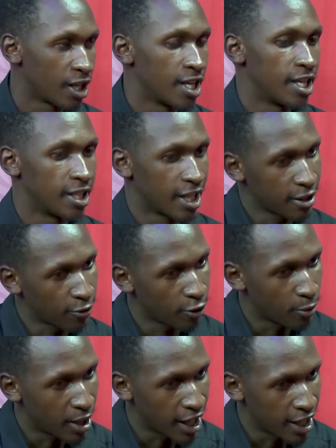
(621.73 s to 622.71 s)
It starts
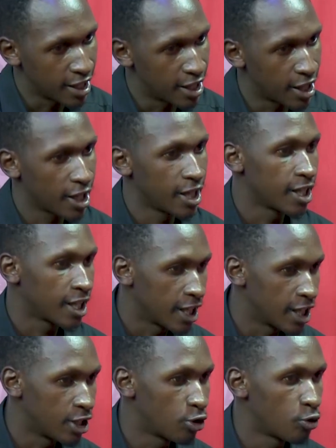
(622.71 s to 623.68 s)
from a grade 3,
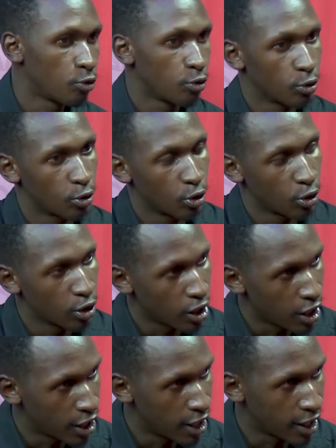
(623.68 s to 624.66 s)
grade 2,
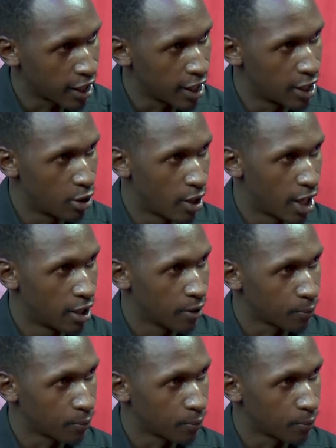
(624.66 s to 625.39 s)
then grade 1.